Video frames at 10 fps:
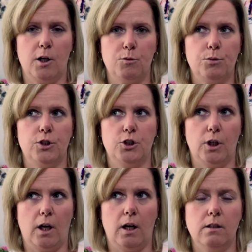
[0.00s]
I
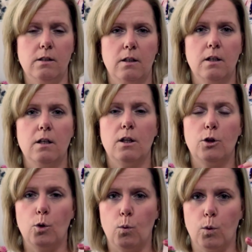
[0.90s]
appreciate
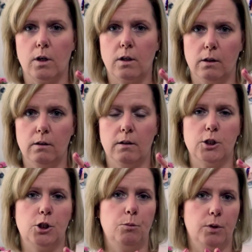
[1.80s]
the work
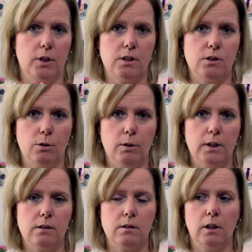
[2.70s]
that she put into
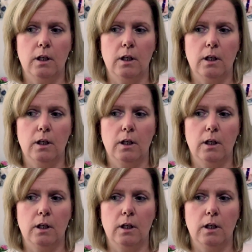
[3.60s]
it.